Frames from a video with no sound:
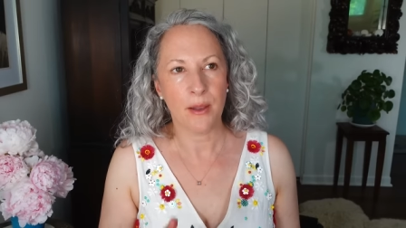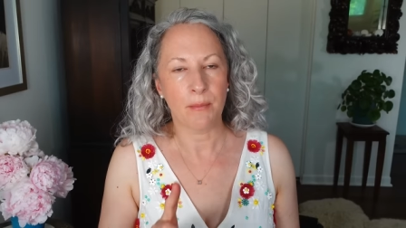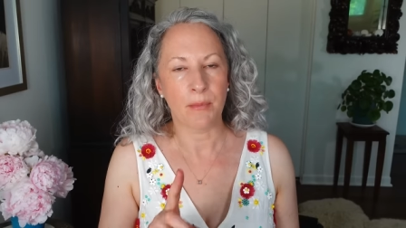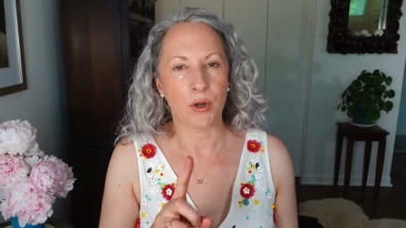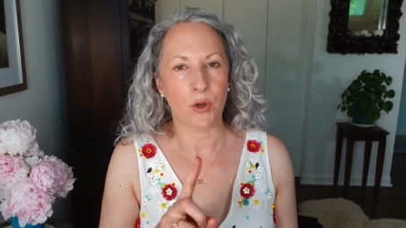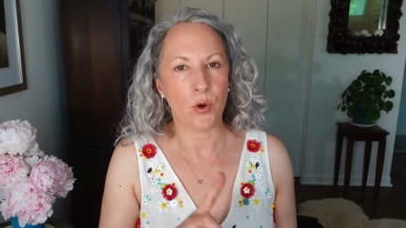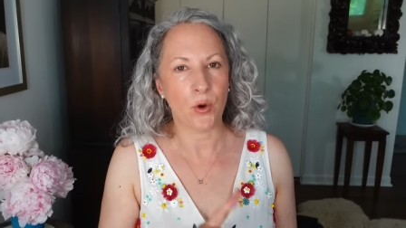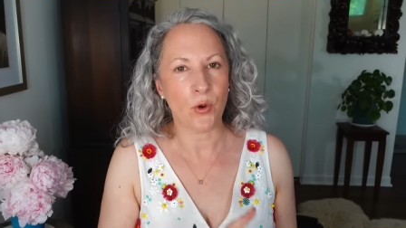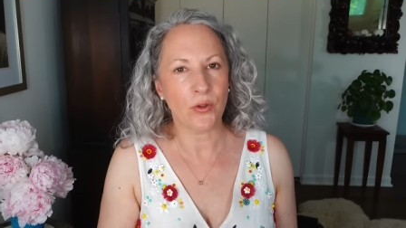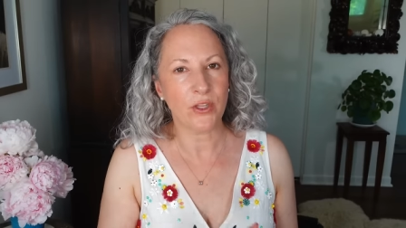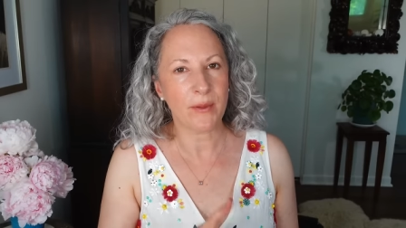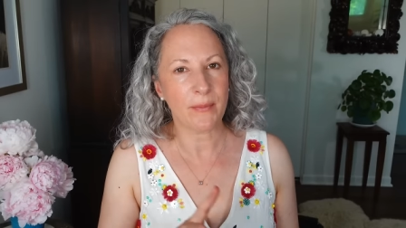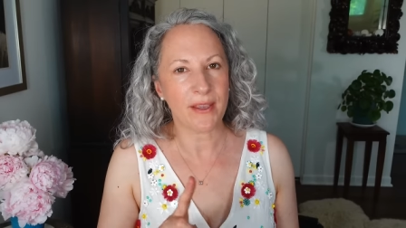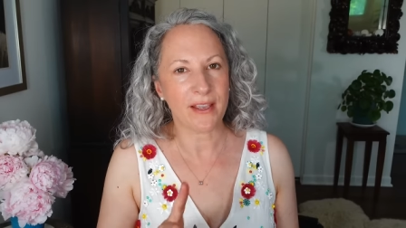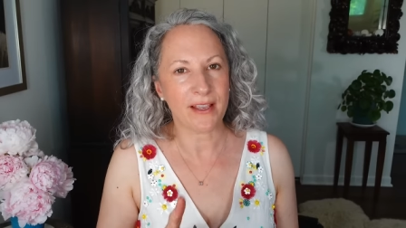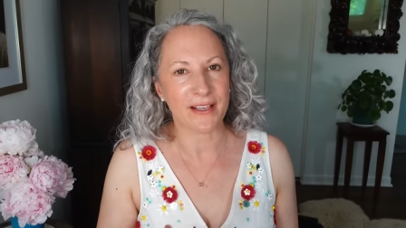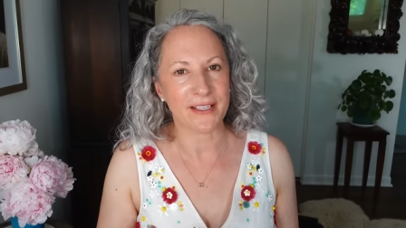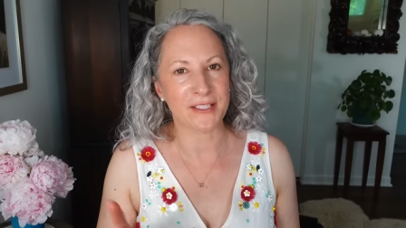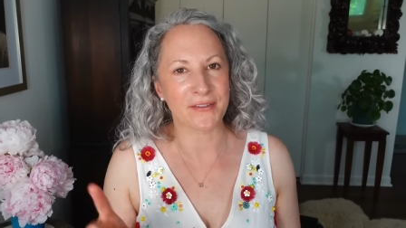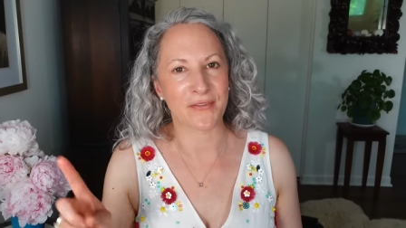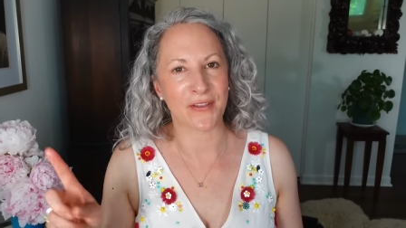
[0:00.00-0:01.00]
but only
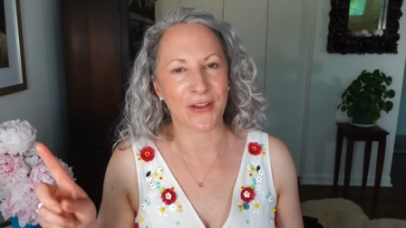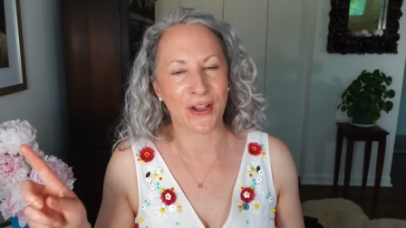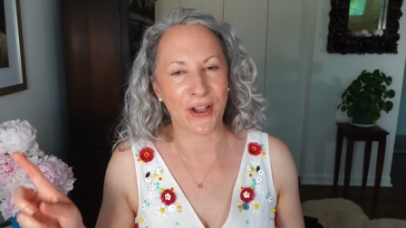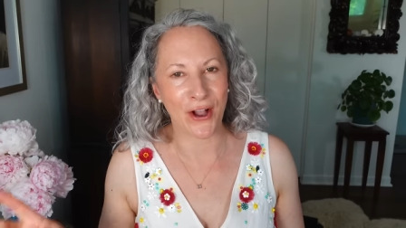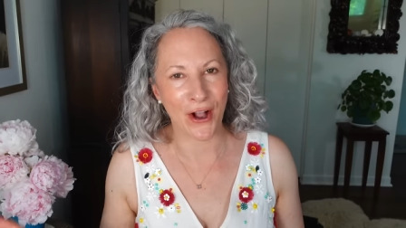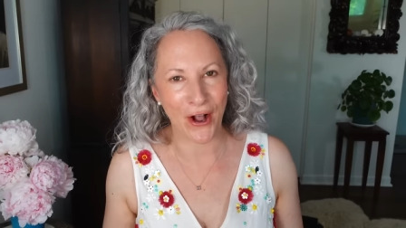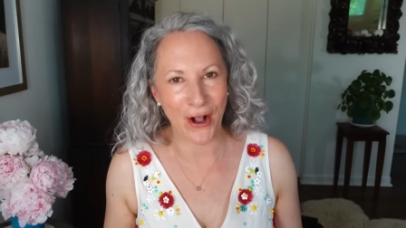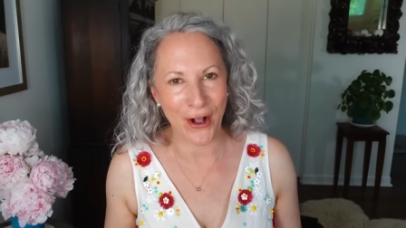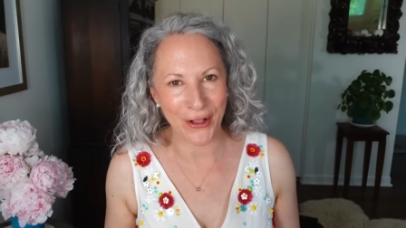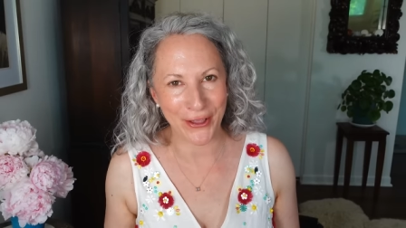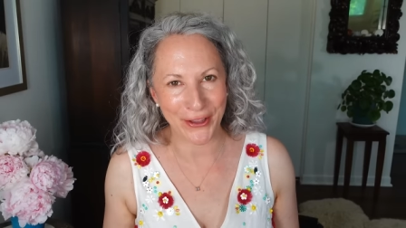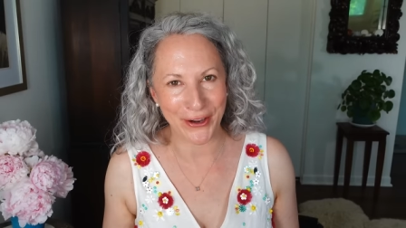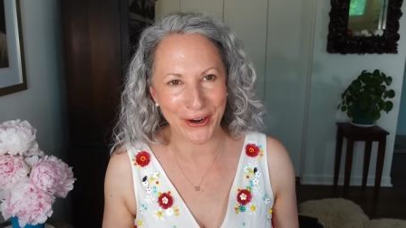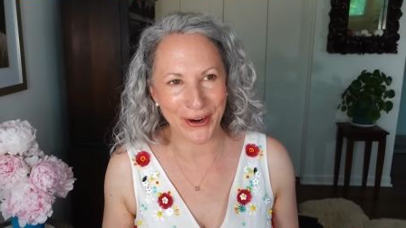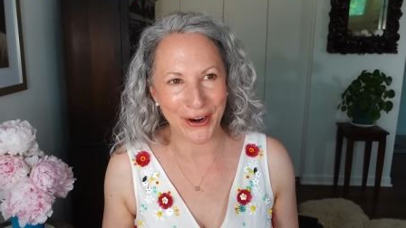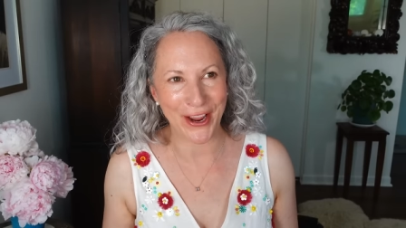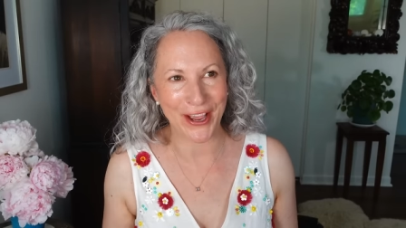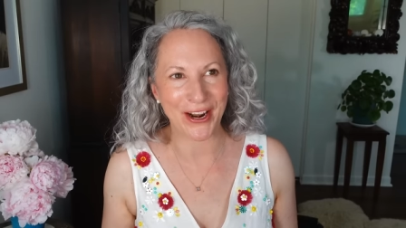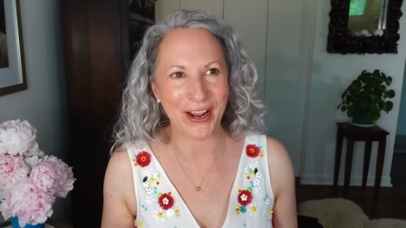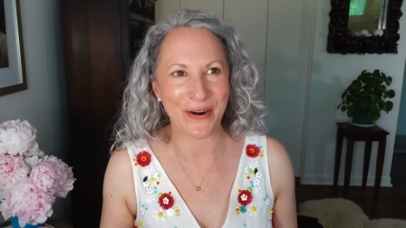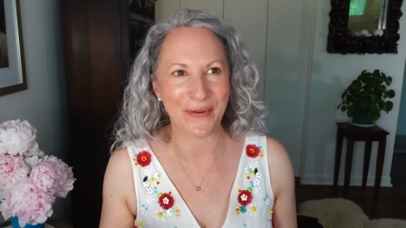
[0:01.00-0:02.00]
because of the color
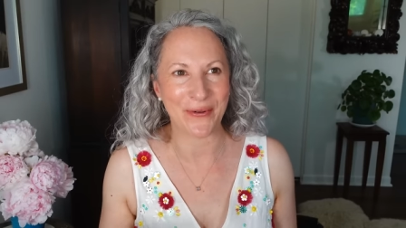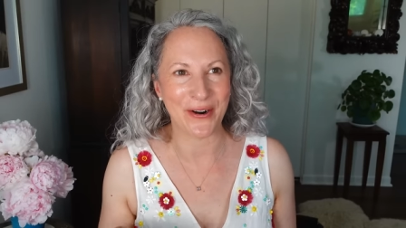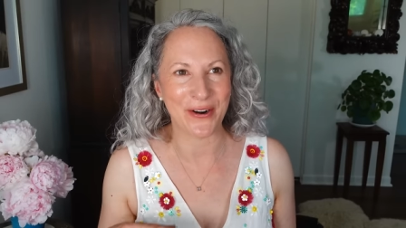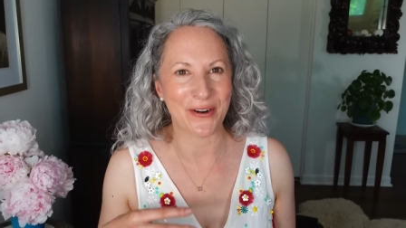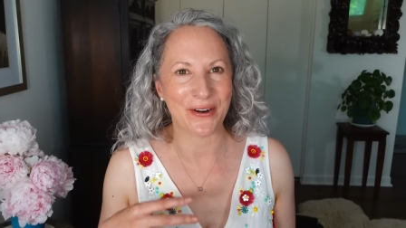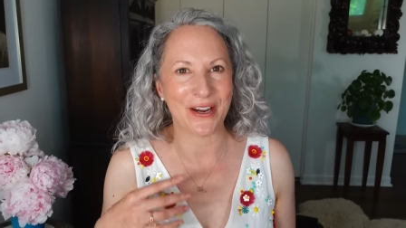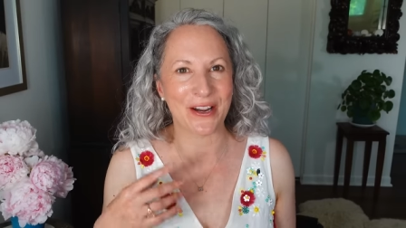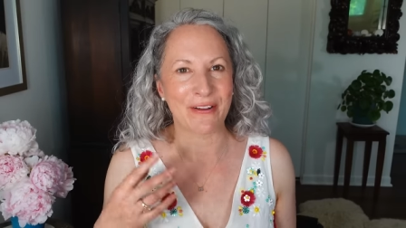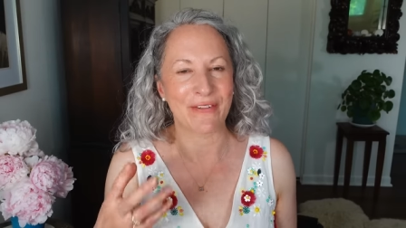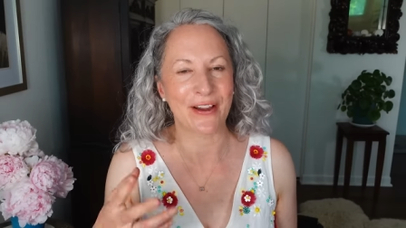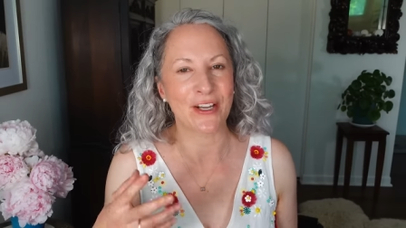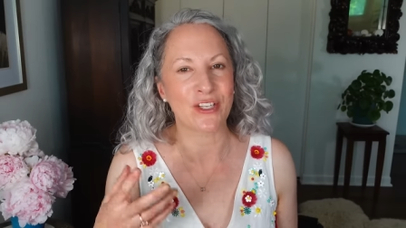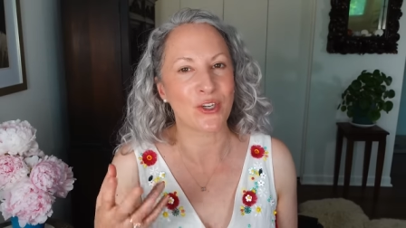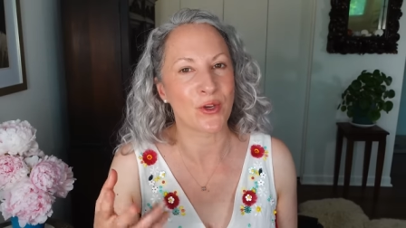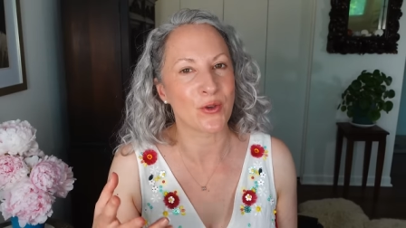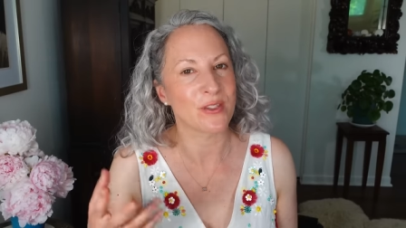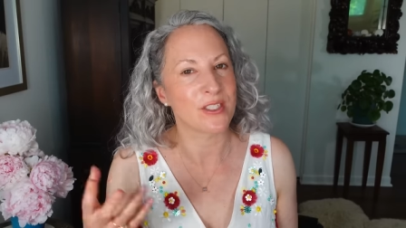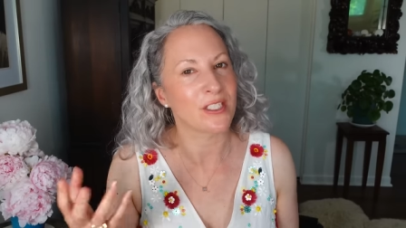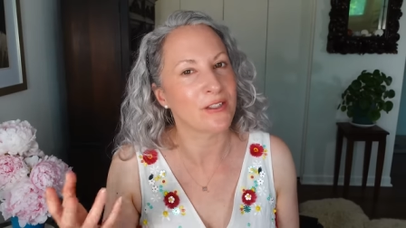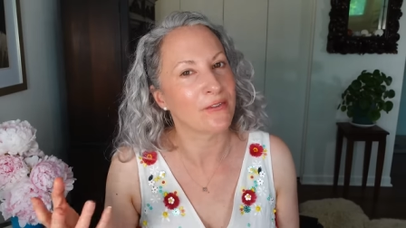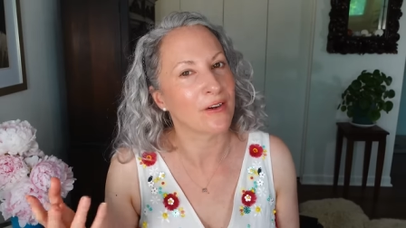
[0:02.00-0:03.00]
and I wonder if I
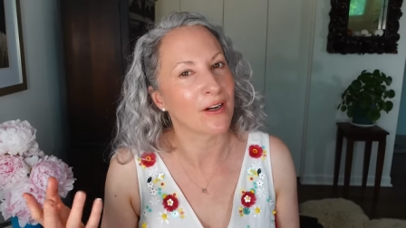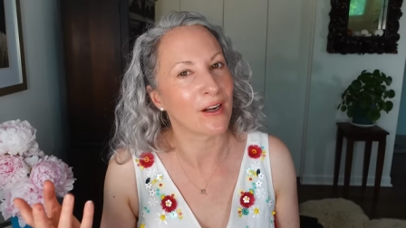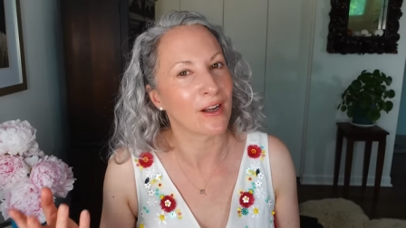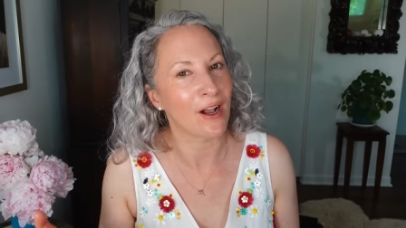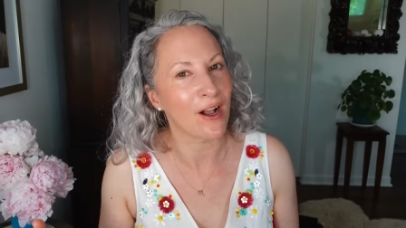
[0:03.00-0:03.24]
chose a different